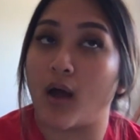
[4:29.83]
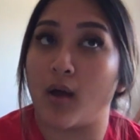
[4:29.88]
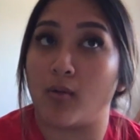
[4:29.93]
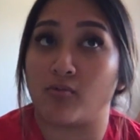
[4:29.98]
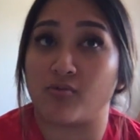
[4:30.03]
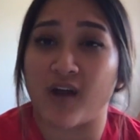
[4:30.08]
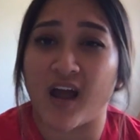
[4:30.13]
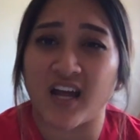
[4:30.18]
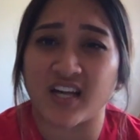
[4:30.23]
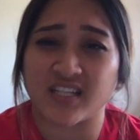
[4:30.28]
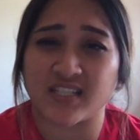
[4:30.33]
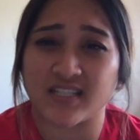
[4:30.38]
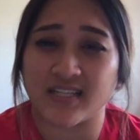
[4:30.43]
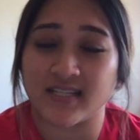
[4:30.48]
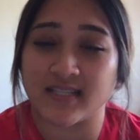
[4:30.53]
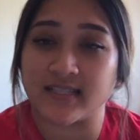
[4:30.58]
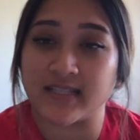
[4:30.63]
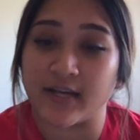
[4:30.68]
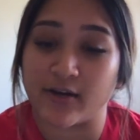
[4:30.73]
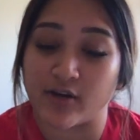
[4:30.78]

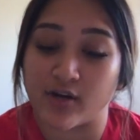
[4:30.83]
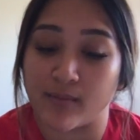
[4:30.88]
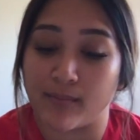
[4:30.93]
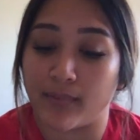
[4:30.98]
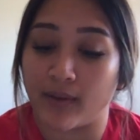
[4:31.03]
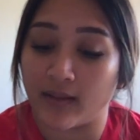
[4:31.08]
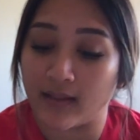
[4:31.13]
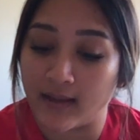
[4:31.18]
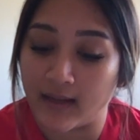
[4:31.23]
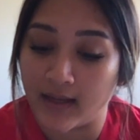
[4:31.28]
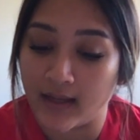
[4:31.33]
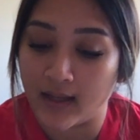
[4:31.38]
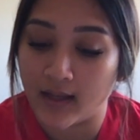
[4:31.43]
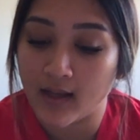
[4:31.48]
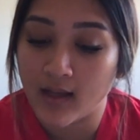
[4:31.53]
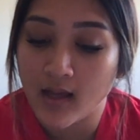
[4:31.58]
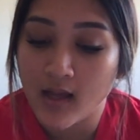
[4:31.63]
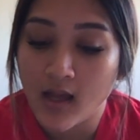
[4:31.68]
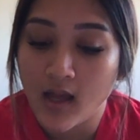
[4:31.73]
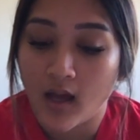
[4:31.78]
rashes, irritability,
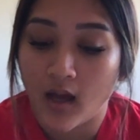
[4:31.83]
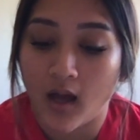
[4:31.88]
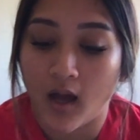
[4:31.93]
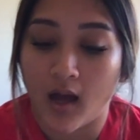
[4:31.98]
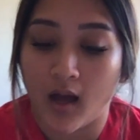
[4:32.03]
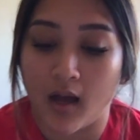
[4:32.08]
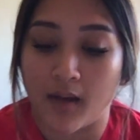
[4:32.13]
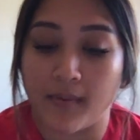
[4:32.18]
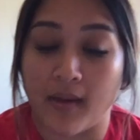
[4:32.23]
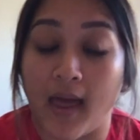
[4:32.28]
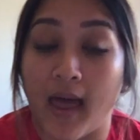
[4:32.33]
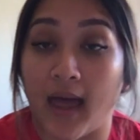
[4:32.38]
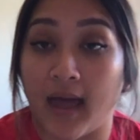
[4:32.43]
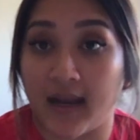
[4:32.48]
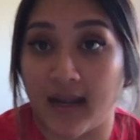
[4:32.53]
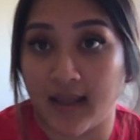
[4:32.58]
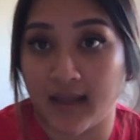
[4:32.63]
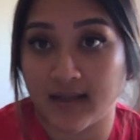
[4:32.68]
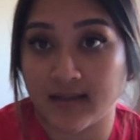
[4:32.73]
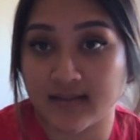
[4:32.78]

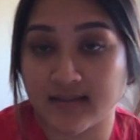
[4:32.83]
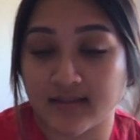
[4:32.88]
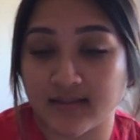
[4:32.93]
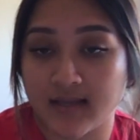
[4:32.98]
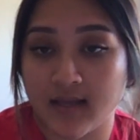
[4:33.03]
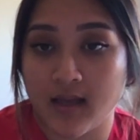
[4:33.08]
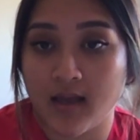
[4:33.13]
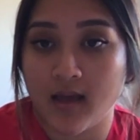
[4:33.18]
headaches,